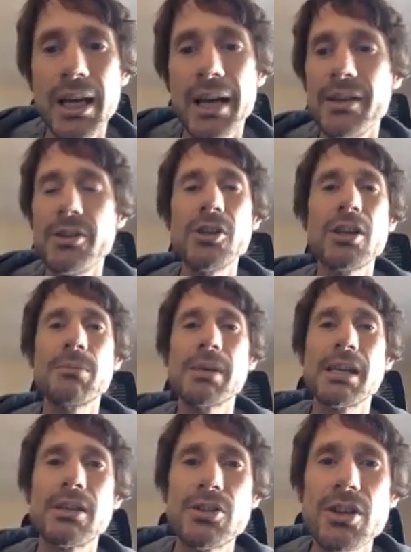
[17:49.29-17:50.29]
And then you can
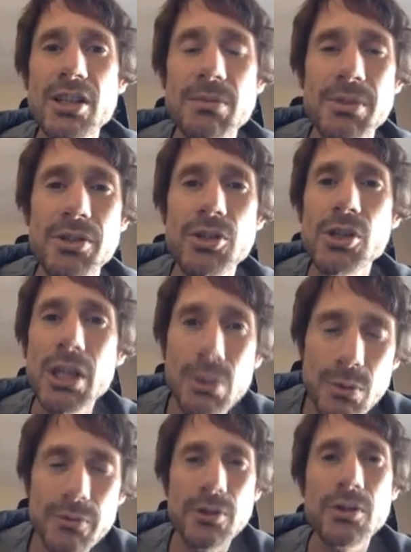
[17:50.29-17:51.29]
make adjustments. You
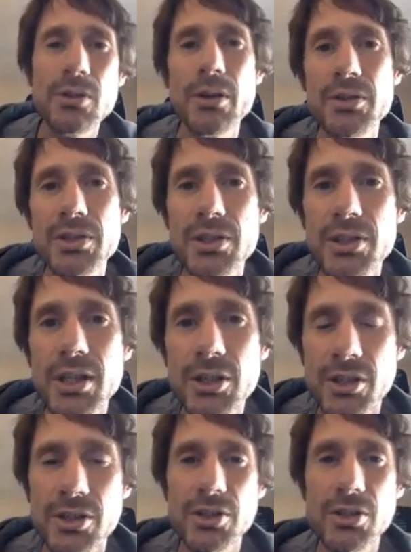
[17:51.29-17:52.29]
can review those
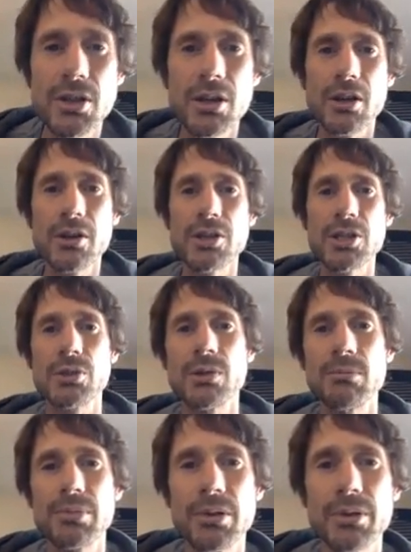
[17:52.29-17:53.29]
decisions. You can go to your
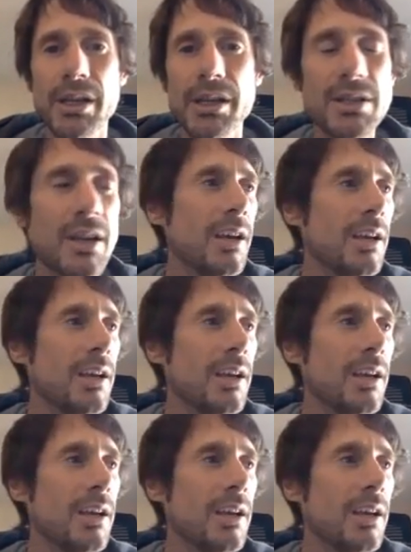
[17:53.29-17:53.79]
employees,